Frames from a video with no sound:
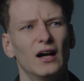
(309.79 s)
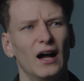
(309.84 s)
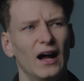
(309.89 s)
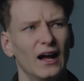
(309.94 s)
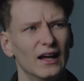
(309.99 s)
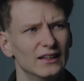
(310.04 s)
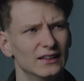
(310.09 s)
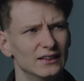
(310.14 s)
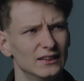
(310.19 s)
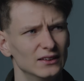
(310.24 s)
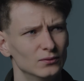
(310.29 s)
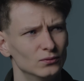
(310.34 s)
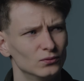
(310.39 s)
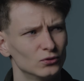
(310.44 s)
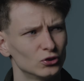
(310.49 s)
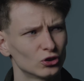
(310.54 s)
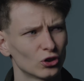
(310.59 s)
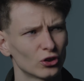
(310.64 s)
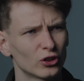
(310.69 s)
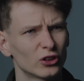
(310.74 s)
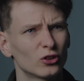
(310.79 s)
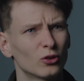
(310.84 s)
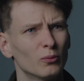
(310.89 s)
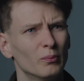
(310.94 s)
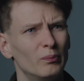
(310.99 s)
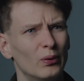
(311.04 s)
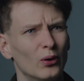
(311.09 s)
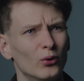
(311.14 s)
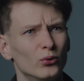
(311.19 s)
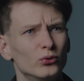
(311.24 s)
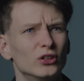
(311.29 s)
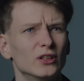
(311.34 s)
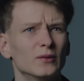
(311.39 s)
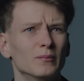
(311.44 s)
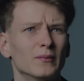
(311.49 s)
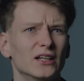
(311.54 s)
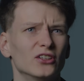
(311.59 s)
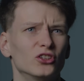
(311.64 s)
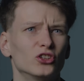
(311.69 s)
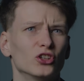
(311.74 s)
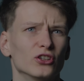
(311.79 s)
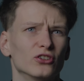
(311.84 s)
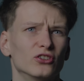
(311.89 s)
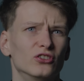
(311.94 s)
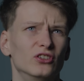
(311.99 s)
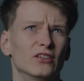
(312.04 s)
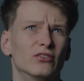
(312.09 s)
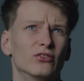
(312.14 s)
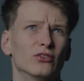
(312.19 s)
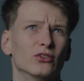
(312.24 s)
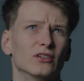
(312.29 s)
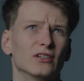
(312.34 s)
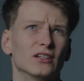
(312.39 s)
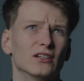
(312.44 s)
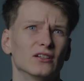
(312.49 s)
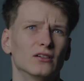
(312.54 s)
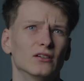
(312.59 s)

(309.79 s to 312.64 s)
I started composing my shots differently.